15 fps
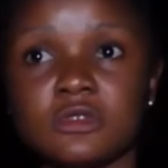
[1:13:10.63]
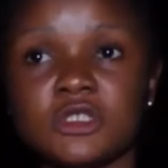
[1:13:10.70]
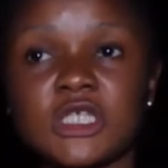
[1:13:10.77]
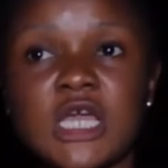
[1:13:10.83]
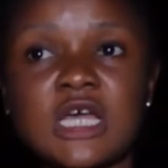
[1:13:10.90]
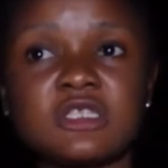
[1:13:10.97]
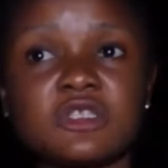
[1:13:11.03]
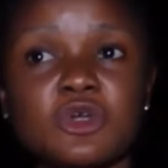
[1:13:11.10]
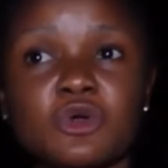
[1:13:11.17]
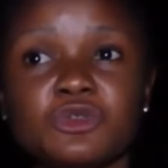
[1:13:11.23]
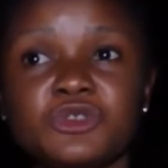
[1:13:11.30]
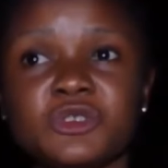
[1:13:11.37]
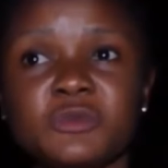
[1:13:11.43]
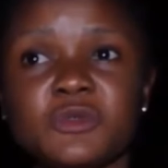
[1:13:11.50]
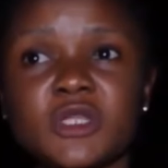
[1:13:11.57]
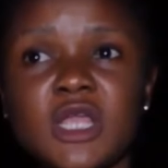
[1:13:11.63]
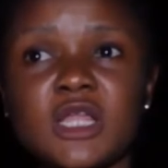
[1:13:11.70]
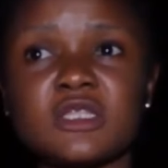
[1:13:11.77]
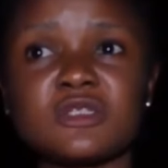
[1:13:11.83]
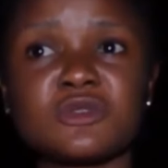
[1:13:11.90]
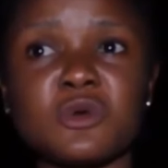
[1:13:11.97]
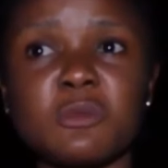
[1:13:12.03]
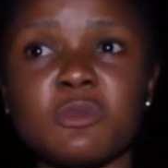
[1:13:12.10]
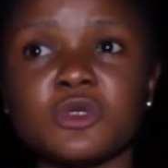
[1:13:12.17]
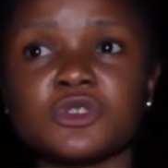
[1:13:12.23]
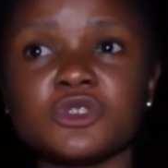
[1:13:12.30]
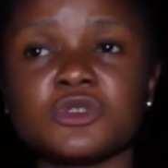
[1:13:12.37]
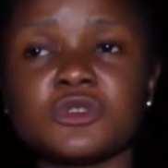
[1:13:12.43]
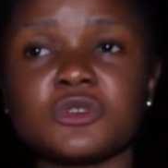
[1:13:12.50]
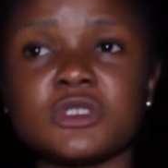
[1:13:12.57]
She has contributed so
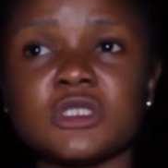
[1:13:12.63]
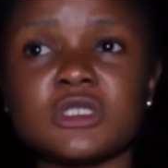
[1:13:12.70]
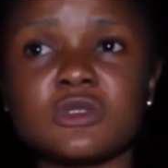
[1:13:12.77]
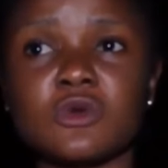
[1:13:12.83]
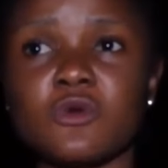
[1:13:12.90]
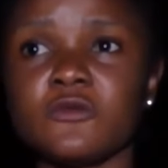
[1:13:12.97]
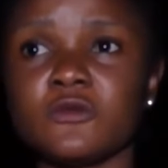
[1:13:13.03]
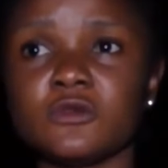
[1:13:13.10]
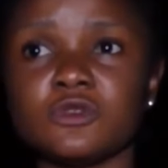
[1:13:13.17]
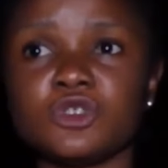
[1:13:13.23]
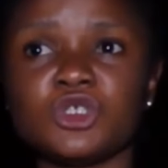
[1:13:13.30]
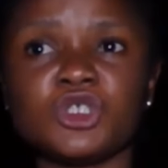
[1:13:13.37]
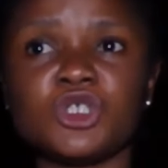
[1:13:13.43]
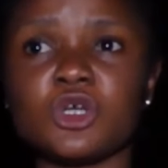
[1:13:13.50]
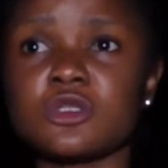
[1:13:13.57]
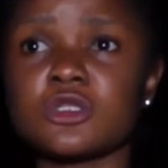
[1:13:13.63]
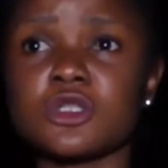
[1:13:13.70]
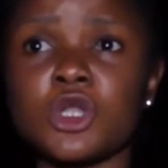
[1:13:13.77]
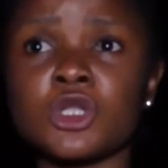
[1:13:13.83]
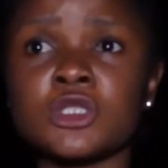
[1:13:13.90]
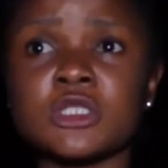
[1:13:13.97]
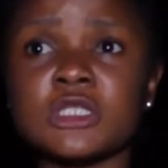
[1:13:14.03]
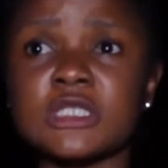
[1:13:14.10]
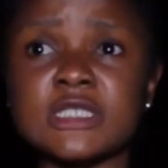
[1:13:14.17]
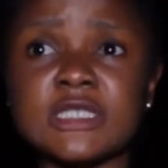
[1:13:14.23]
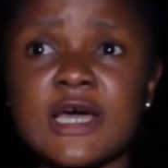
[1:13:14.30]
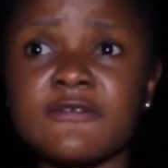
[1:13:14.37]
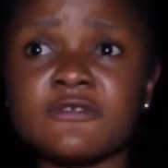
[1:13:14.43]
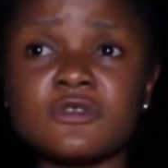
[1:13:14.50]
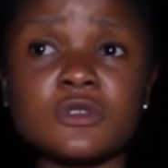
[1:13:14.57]
much to this coven. She does not
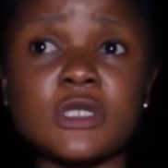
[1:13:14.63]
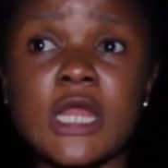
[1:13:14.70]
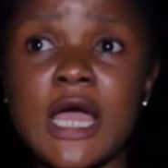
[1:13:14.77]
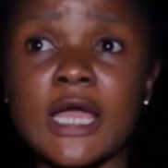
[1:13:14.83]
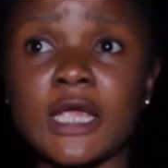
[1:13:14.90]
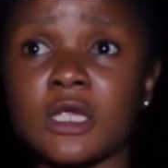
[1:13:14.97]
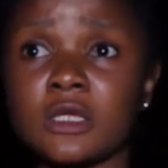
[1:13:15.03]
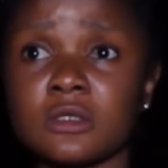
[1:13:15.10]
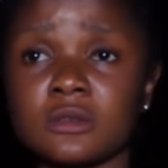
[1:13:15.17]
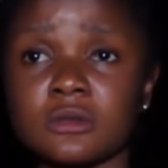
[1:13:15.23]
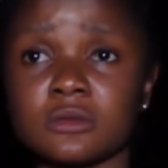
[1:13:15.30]
deserve to die.